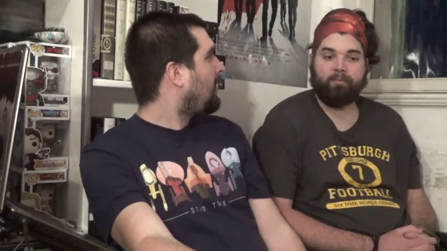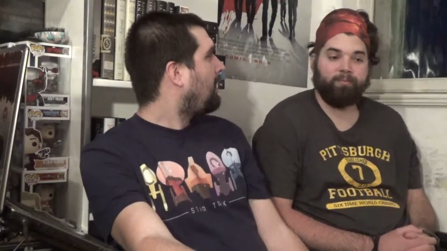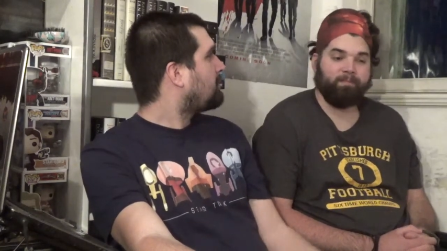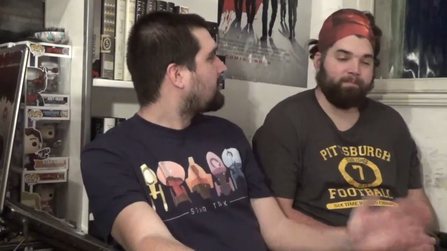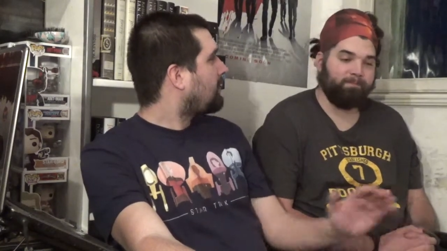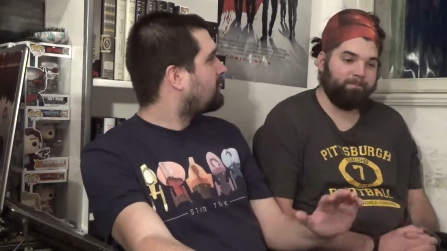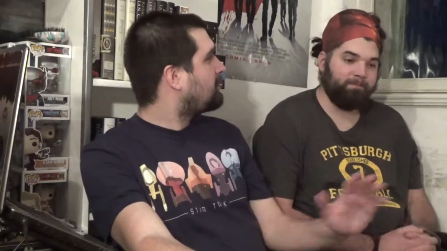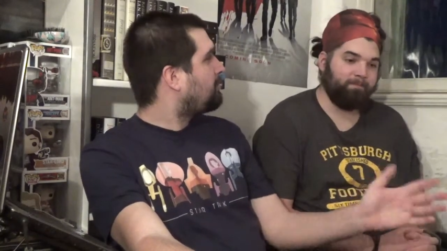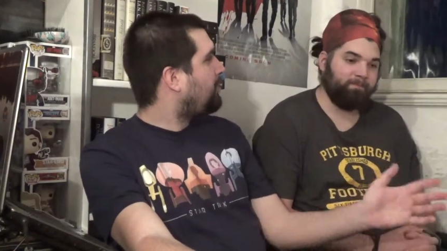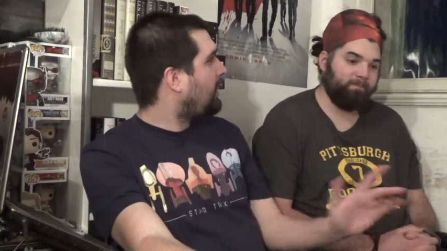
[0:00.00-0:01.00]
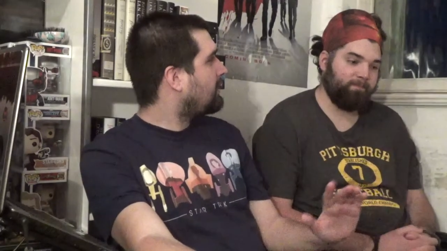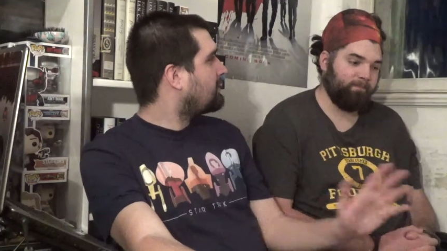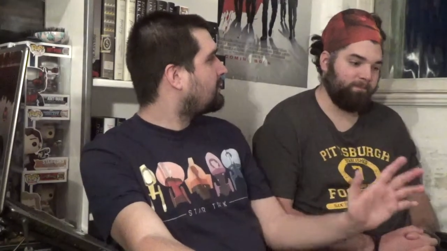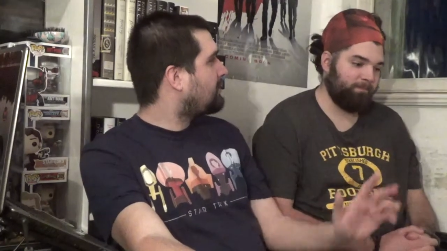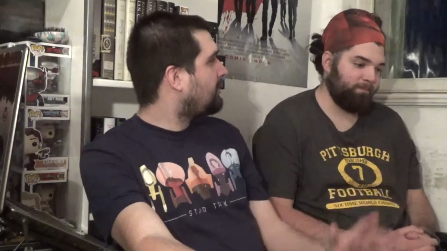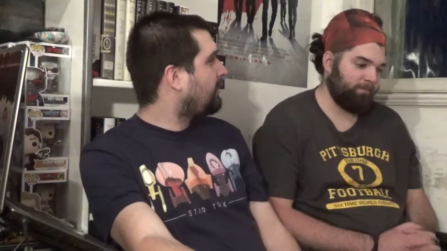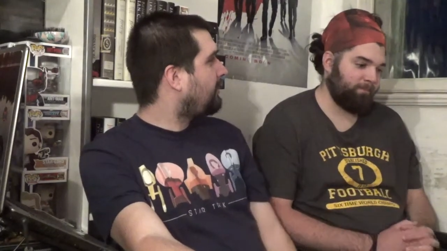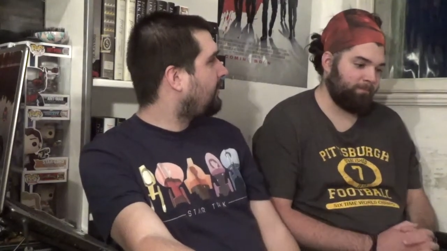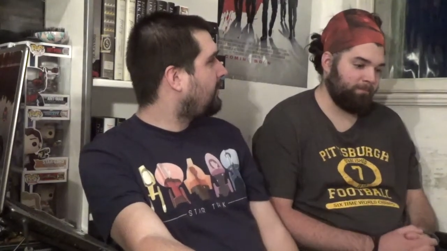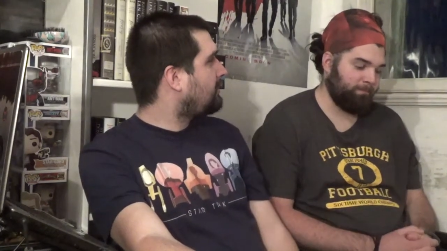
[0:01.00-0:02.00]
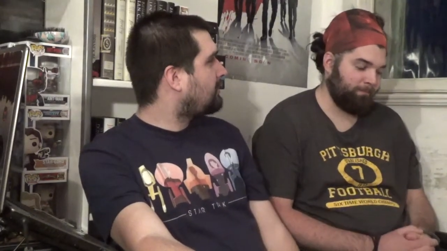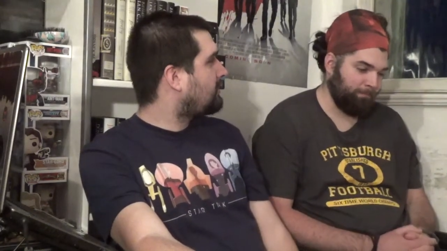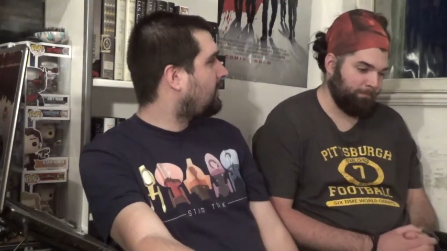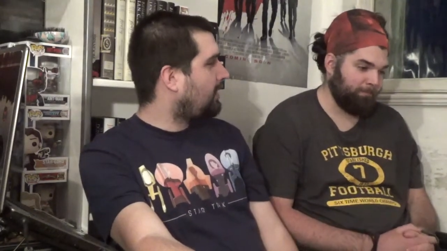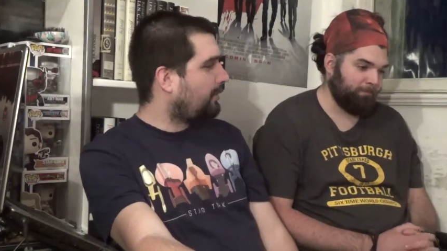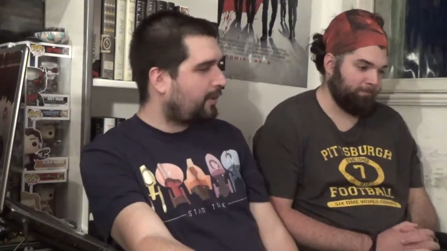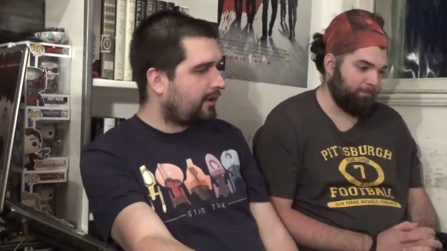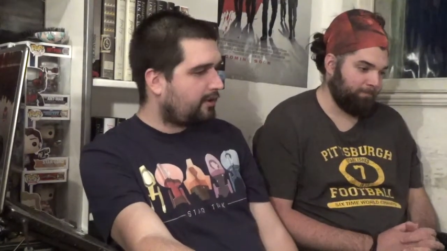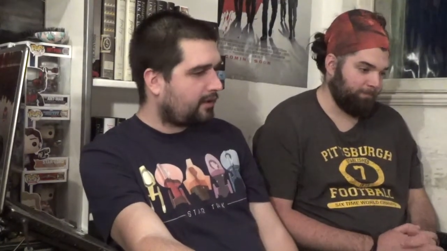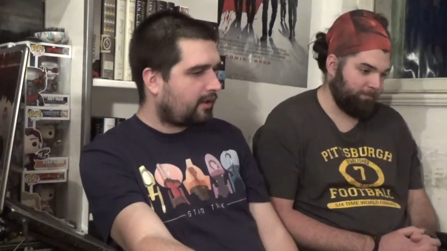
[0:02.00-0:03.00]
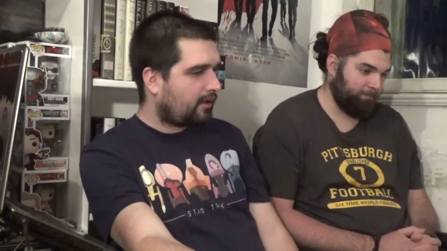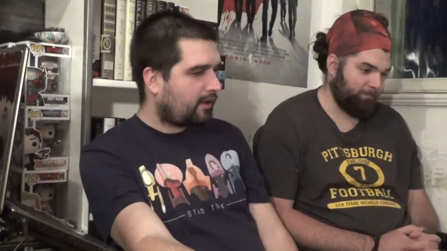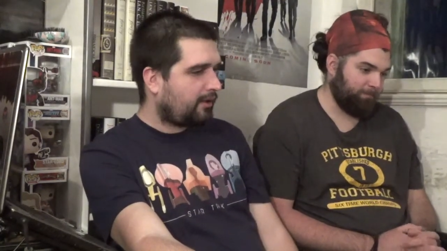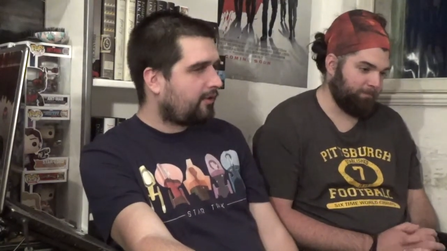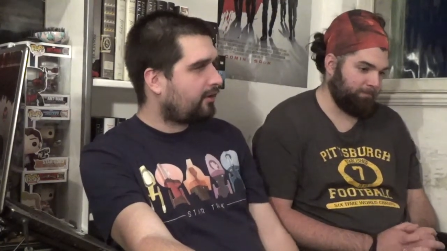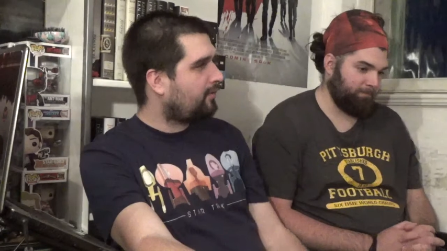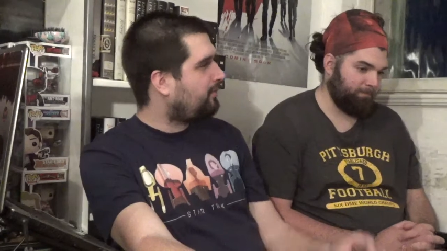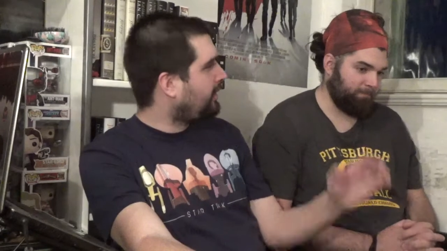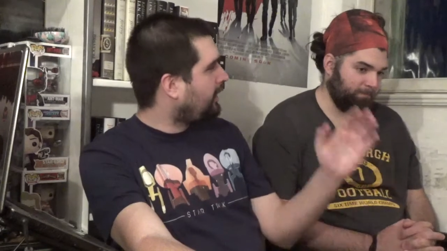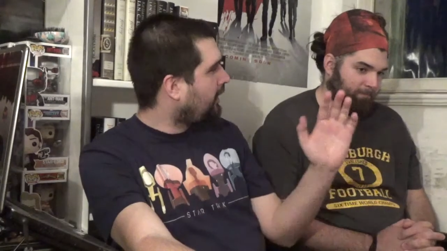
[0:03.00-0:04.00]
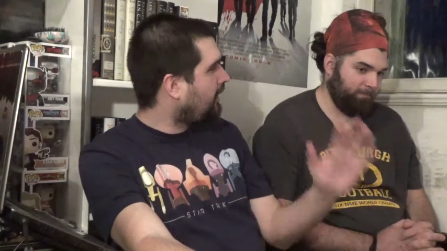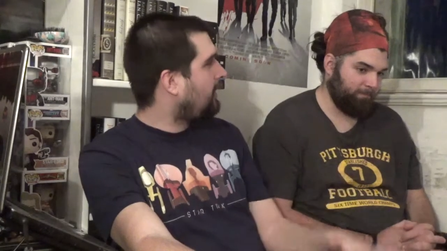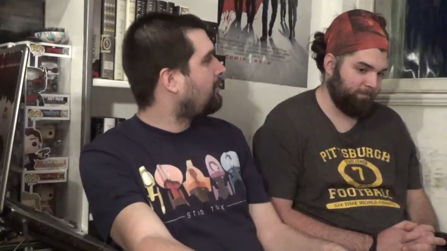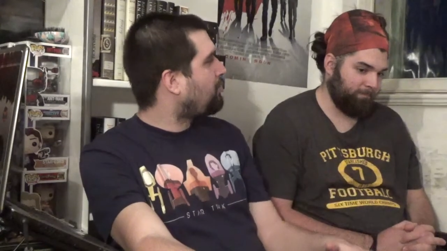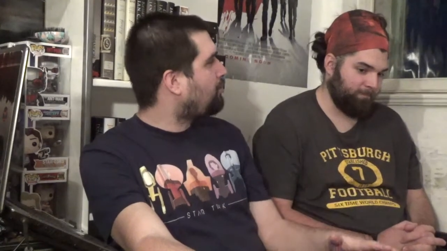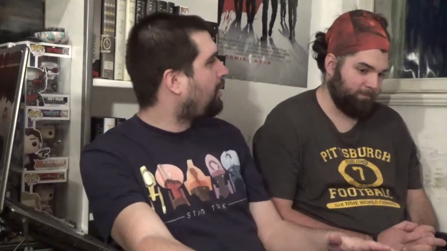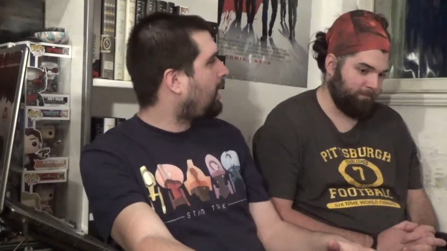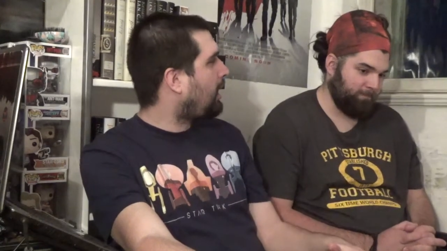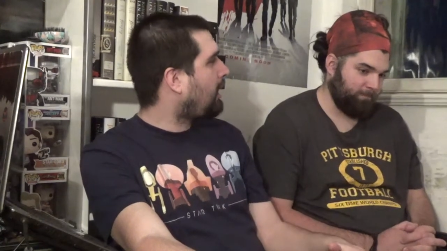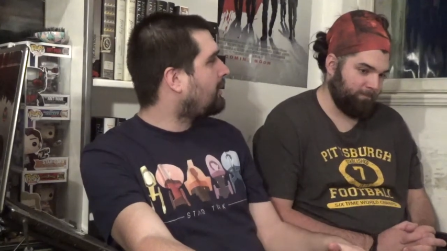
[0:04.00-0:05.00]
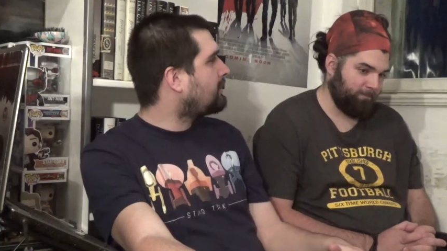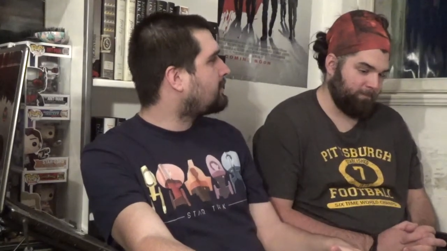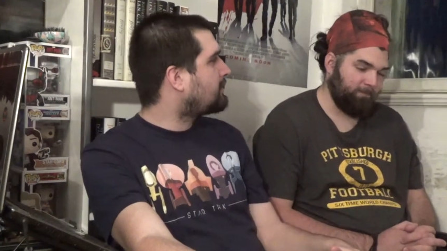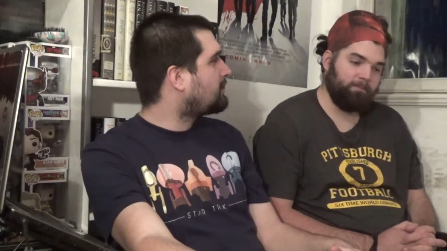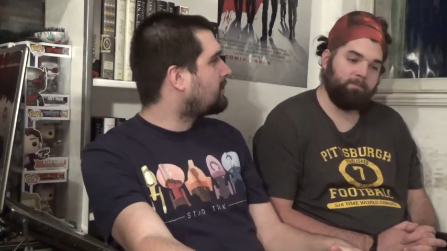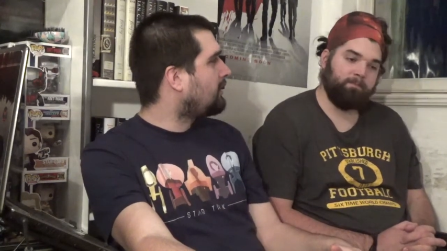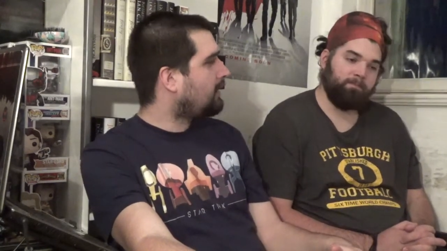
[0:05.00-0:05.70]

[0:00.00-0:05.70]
Speaker 1: I was kind of surprised at certain things uh, with uh, you know bringing in Enterprise